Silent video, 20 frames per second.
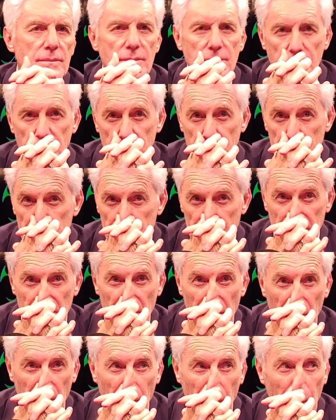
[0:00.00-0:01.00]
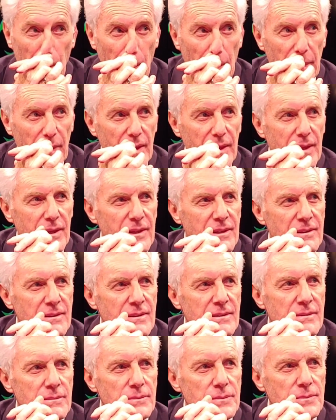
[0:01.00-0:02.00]
and, and I look at uh,
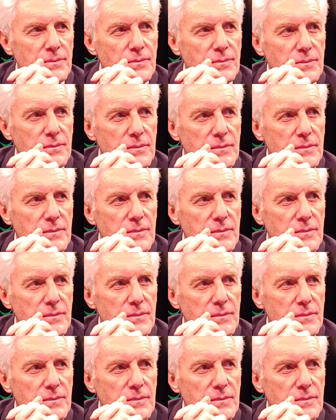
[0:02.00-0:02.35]
even with the